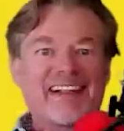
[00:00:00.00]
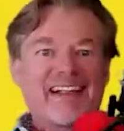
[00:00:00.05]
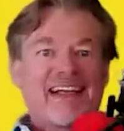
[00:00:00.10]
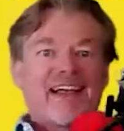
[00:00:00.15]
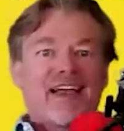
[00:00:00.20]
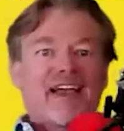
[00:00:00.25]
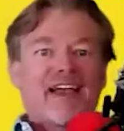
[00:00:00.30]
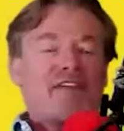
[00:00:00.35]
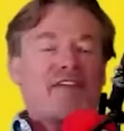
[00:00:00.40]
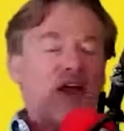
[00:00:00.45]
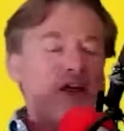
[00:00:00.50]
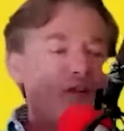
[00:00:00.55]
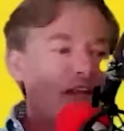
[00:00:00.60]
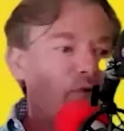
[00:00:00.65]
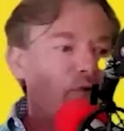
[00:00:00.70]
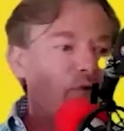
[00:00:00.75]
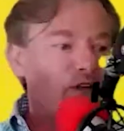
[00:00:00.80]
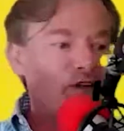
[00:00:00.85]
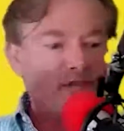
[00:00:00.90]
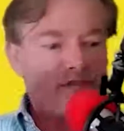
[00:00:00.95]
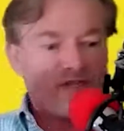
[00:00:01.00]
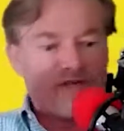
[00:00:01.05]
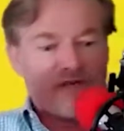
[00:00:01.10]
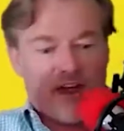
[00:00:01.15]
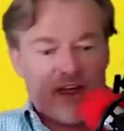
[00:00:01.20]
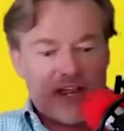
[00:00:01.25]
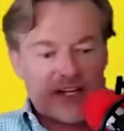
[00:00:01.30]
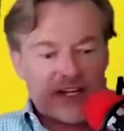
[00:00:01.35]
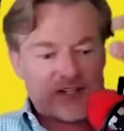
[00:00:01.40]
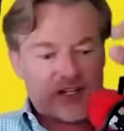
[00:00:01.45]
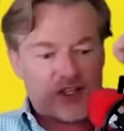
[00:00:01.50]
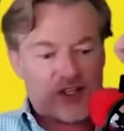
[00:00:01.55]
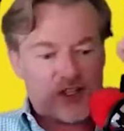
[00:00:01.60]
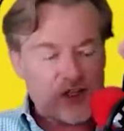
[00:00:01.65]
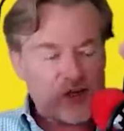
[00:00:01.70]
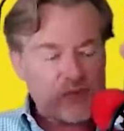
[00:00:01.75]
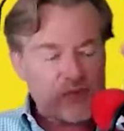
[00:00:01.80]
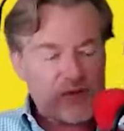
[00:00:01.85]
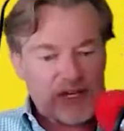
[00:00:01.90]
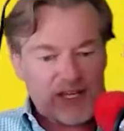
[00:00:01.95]
If only we could find
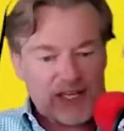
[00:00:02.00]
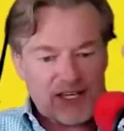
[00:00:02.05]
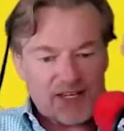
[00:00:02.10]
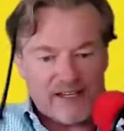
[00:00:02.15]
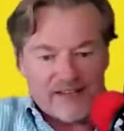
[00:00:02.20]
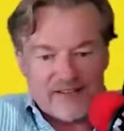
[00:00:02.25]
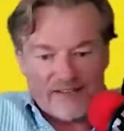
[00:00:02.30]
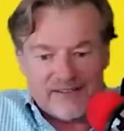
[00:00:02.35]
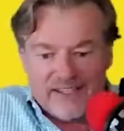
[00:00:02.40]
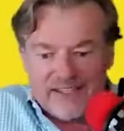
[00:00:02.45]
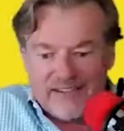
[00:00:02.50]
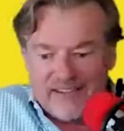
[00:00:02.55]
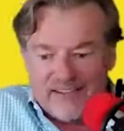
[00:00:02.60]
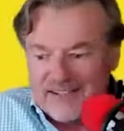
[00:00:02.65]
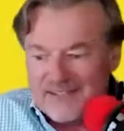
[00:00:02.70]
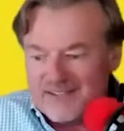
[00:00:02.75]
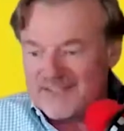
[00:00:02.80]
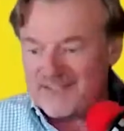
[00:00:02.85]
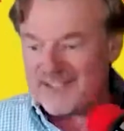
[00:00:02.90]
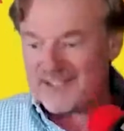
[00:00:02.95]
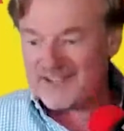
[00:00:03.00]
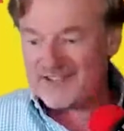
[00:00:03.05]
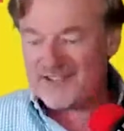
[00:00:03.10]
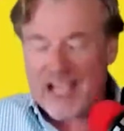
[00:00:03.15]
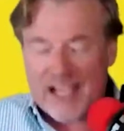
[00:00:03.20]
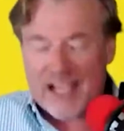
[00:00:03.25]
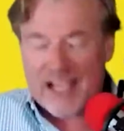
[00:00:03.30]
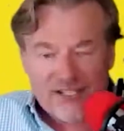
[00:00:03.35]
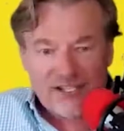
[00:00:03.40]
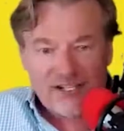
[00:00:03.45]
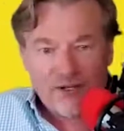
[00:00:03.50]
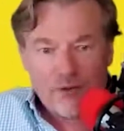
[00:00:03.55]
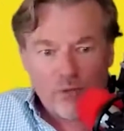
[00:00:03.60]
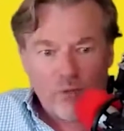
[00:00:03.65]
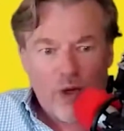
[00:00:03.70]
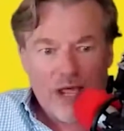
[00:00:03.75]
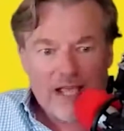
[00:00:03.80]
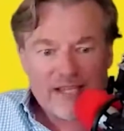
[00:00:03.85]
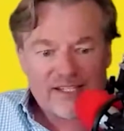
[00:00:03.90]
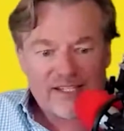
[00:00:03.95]
humor in the desolate
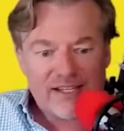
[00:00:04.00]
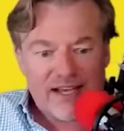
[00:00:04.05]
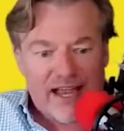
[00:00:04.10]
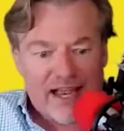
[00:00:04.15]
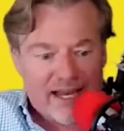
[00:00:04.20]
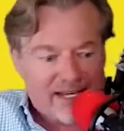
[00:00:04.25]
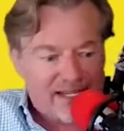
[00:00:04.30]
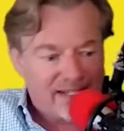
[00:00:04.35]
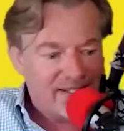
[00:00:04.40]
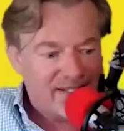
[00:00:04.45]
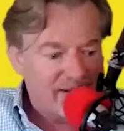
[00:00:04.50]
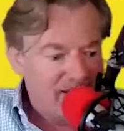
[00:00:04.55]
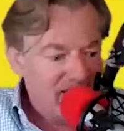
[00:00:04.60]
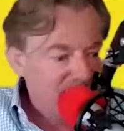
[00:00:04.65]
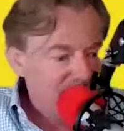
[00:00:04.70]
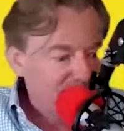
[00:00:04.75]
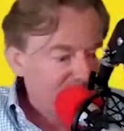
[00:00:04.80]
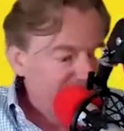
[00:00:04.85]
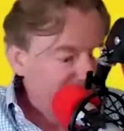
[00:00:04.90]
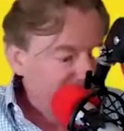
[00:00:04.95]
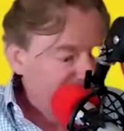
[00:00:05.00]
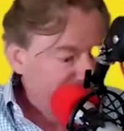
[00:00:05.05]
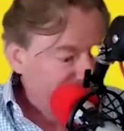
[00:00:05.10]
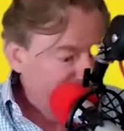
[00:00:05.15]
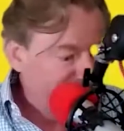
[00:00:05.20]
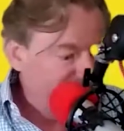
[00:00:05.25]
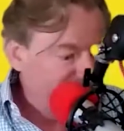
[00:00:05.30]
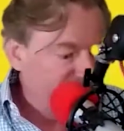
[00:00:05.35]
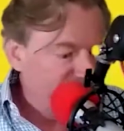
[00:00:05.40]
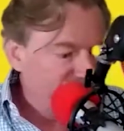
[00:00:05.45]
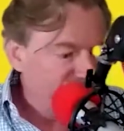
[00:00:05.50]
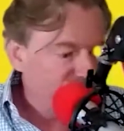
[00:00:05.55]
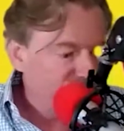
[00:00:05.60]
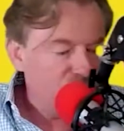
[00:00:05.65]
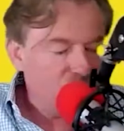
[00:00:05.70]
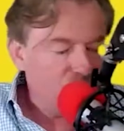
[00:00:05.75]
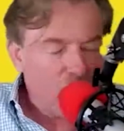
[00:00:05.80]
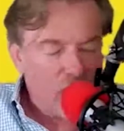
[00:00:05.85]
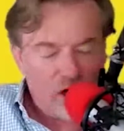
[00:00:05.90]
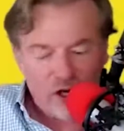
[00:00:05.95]
wasteland that is the
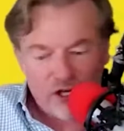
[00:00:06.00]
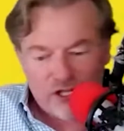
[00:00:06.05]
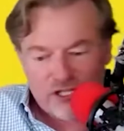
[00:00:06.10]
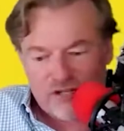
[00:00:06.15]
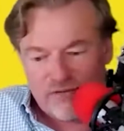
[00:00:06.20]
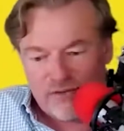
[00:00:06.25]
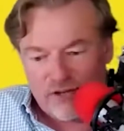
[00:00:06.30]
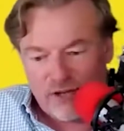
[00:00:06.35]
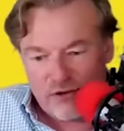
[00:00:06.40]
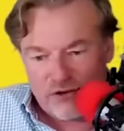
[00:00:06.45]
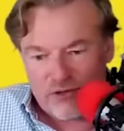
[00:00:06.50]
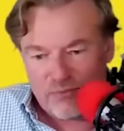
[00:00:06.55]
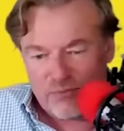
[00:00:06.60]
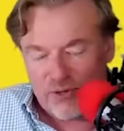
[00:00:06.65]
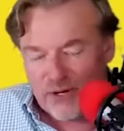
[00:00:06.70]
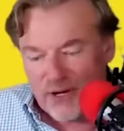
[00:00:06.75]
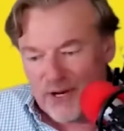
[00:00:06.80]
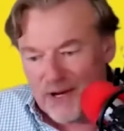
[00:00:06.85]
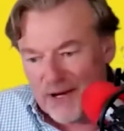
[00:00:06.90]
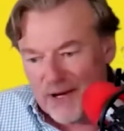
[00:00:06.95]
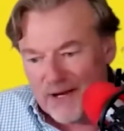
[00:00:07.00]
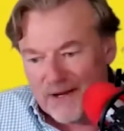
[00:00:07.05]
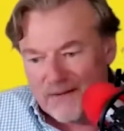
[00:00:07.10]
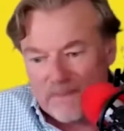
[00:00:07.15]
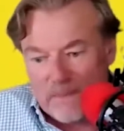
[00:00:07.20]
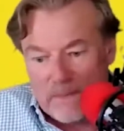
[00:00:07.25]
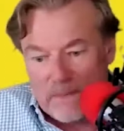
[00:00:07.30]
curse of the entrepreneur.